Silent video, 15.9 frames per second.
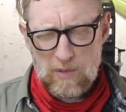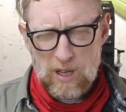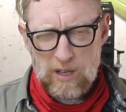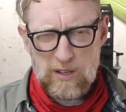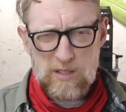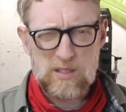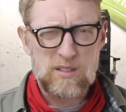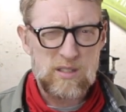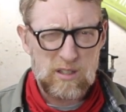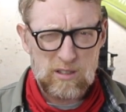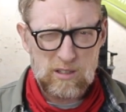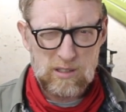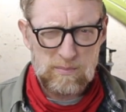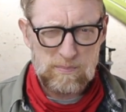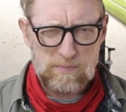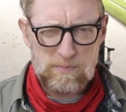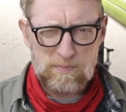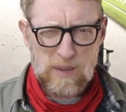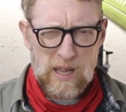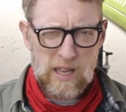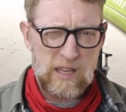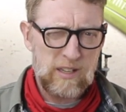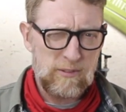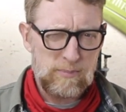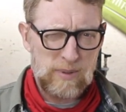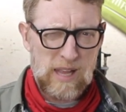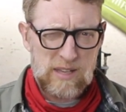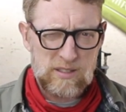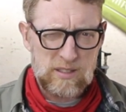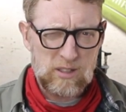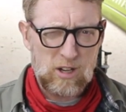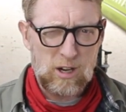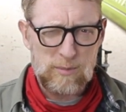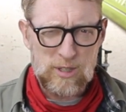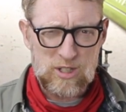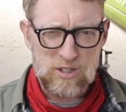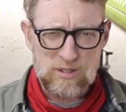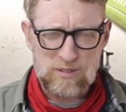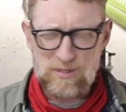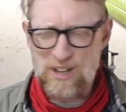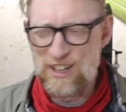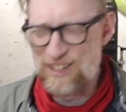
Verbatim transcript: unnecessary buying of plastic garbage.